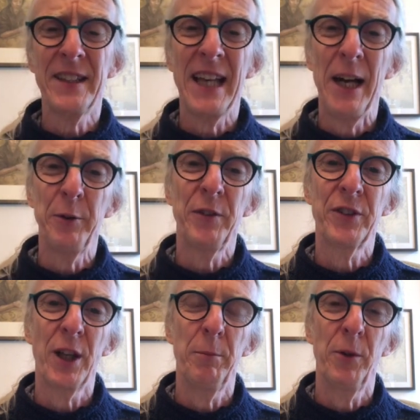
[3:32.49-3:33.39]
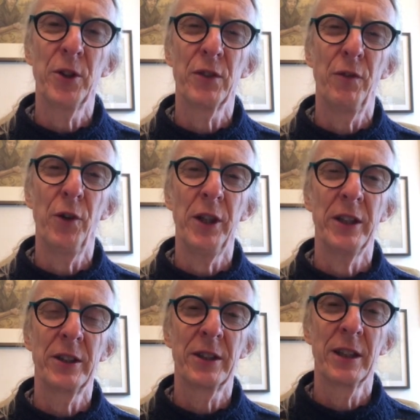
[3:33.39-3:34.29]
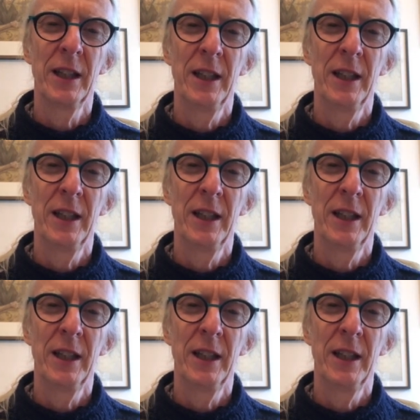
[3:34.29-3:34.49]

sound of someone's voice.